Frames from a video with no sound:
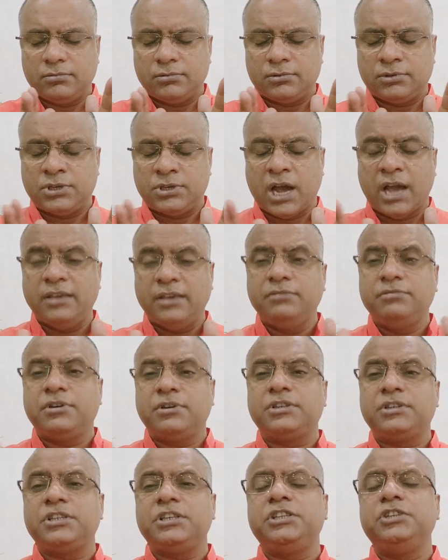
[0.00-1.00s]

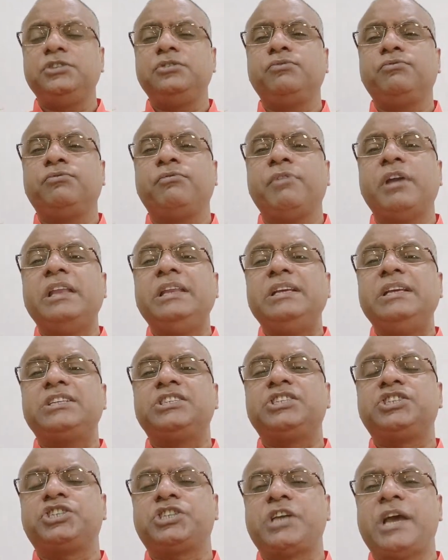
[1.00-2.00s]
diverted into
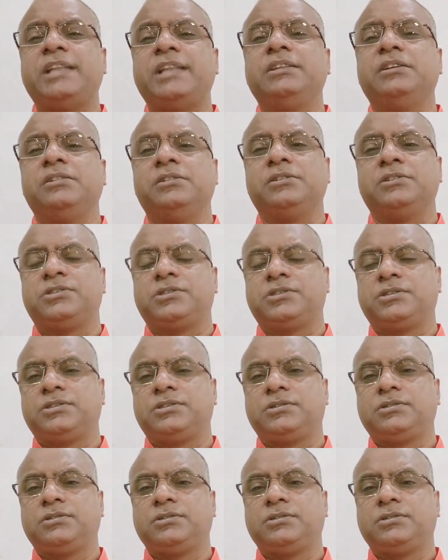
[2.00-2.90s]
various channels,